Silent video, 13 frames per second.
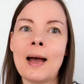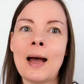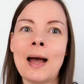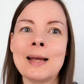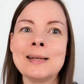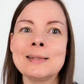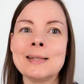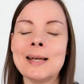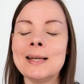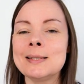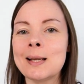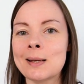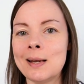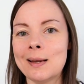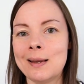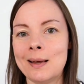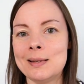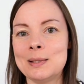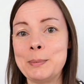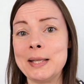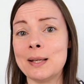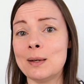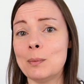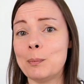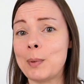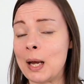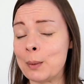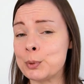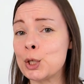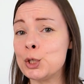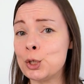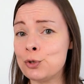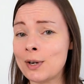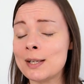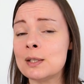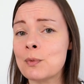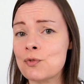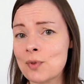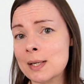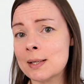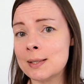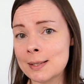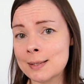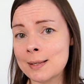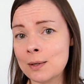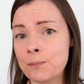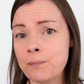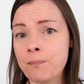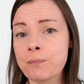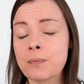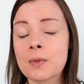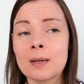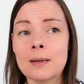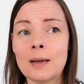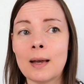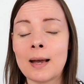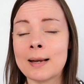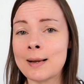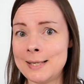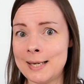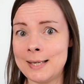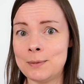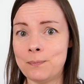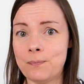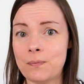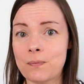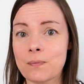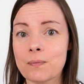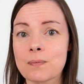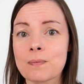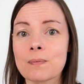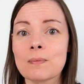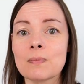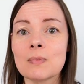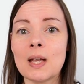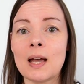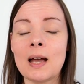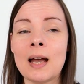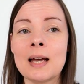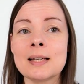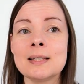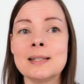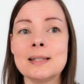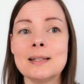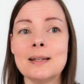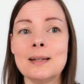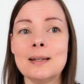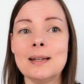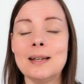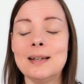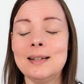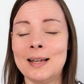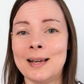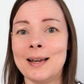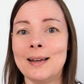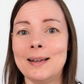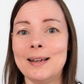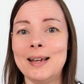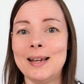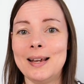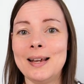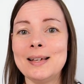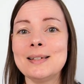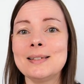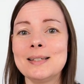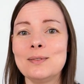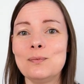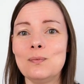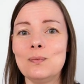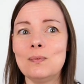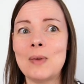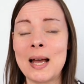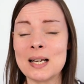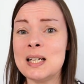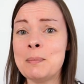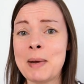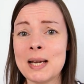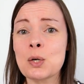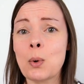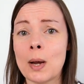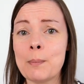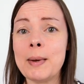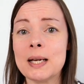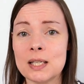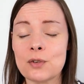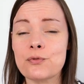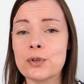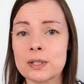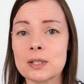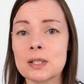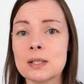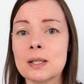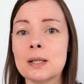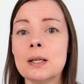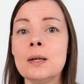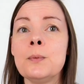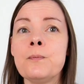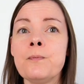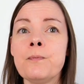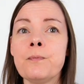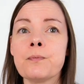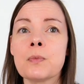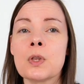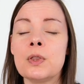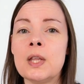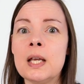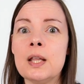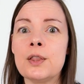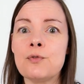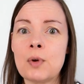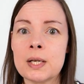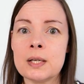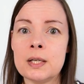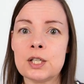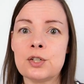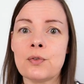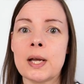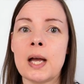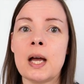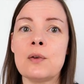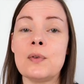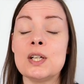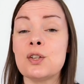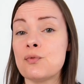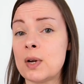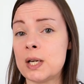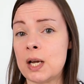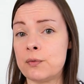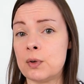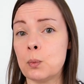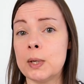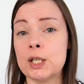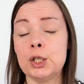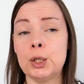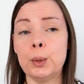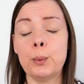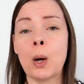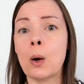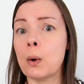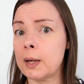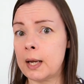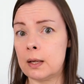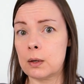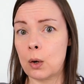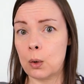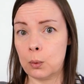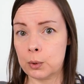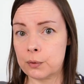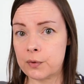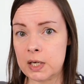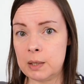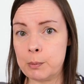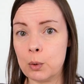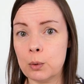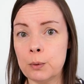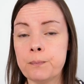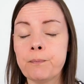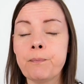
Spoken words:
And it suddenly occurred to me that perhaps I should try some thread conditioner, and I did. And yeah, it's actually made quite a big difference. The thread conditioner I have is Thread Heaven, which you can't get hold of anymore,